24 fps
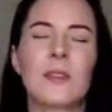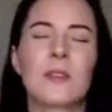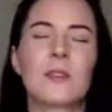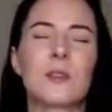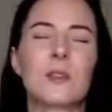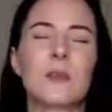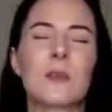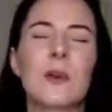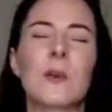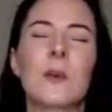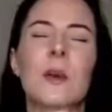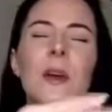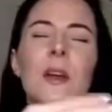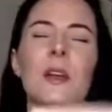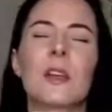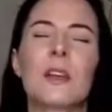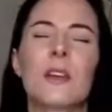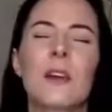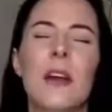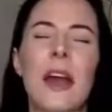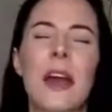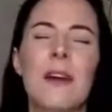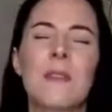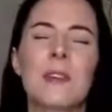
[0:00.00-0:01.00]
And this would be where
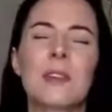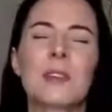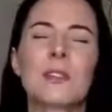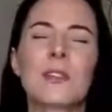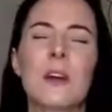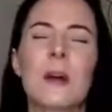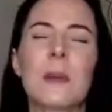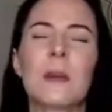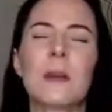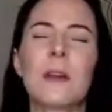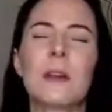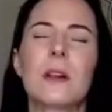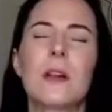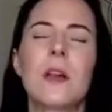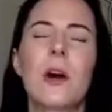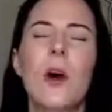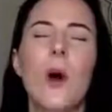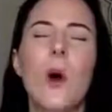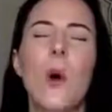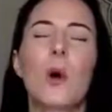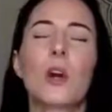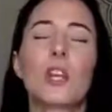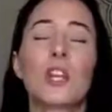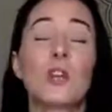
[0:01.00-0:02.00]
you're having trouble,
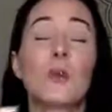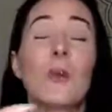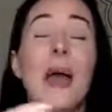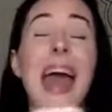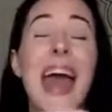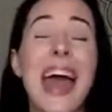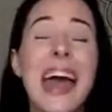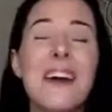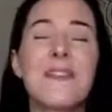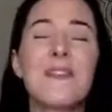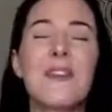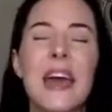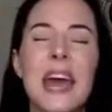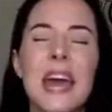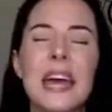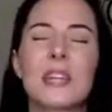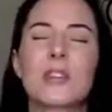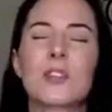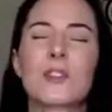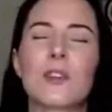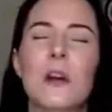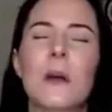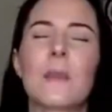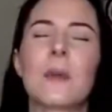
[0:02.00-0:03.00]
or you have
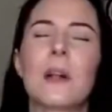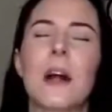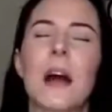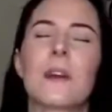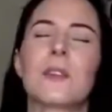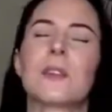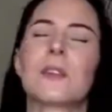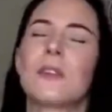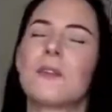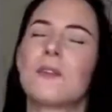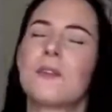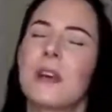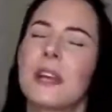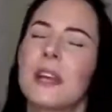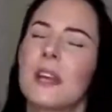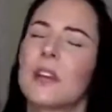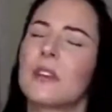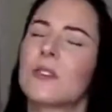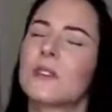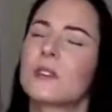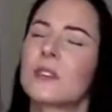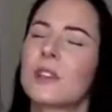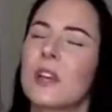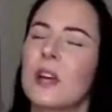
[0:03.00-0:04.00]
had trouble either
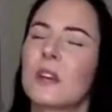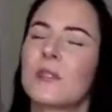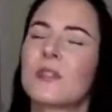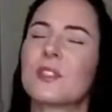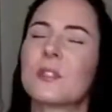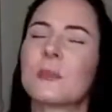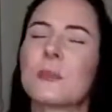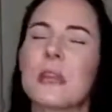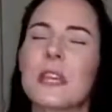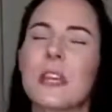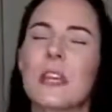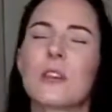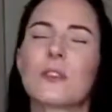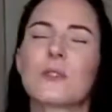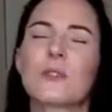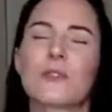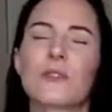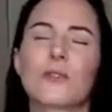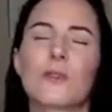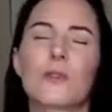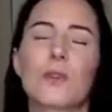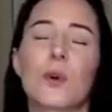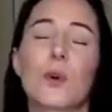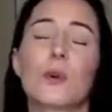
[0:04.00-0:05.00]
defending yourself, speaking your
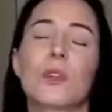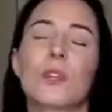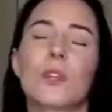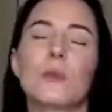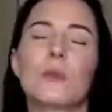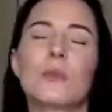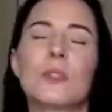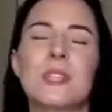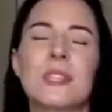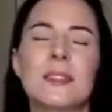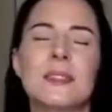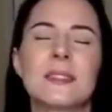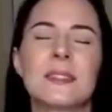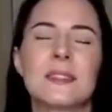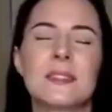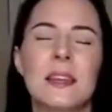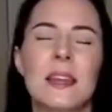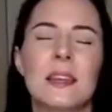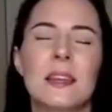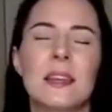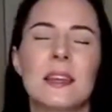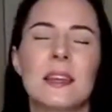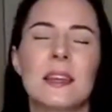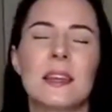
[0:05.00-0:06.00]
truth, or you didn't
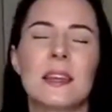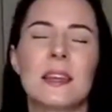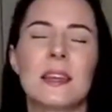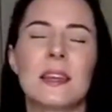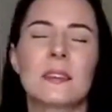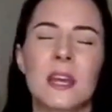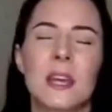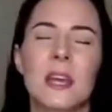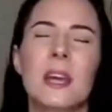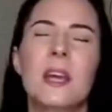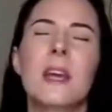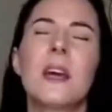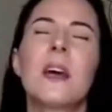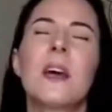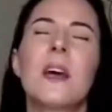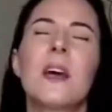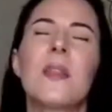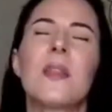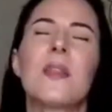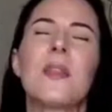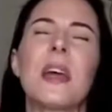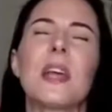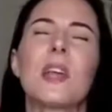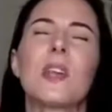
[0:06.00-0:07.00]
say something
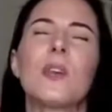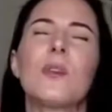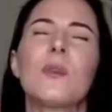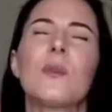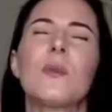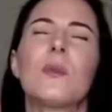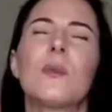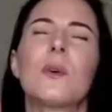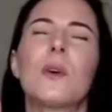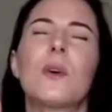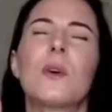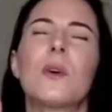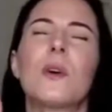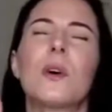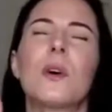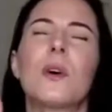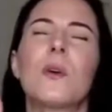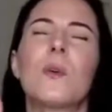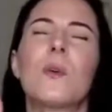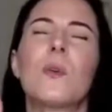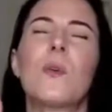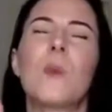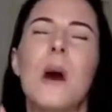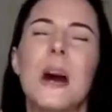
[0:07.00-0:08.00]
that you
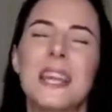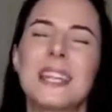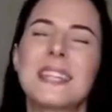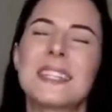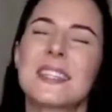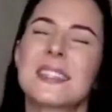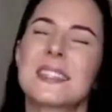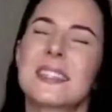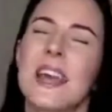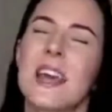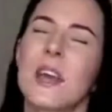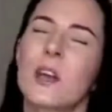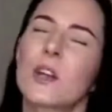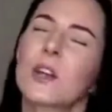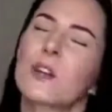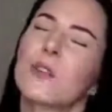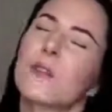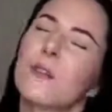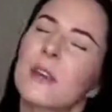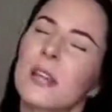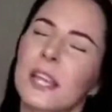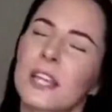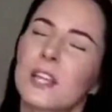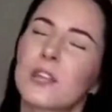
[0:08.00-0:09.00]
wanted to say, or
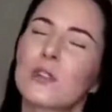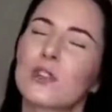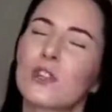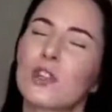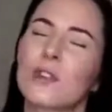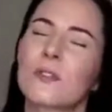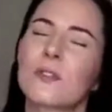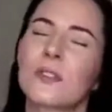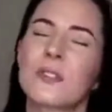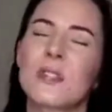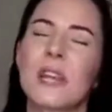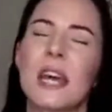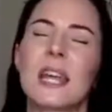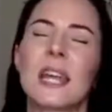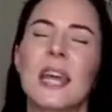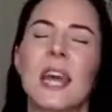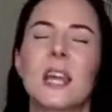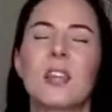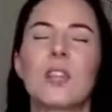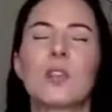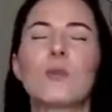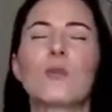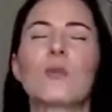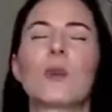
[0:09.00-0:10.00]
you felt like you should have said
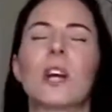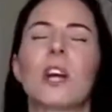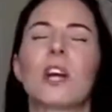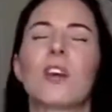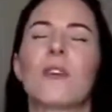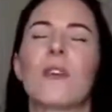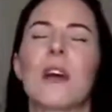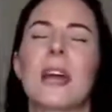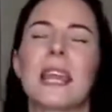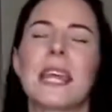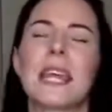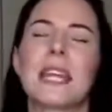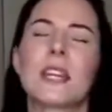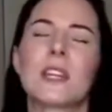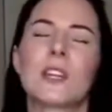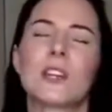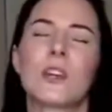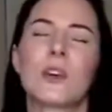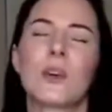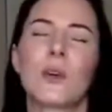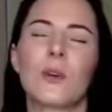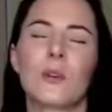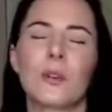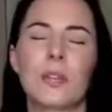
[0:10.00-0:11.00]
it and you regret it, and
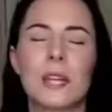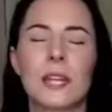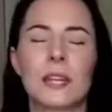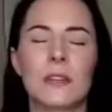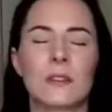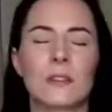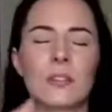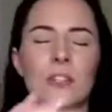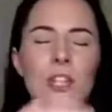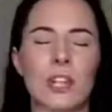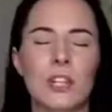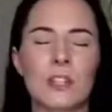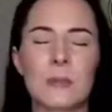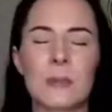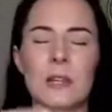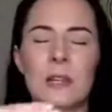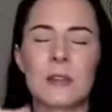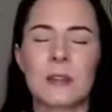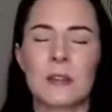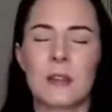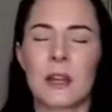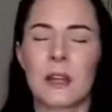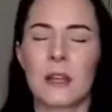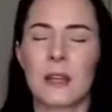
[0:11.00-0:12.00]
you're holding
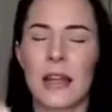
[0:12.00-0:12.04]
judgment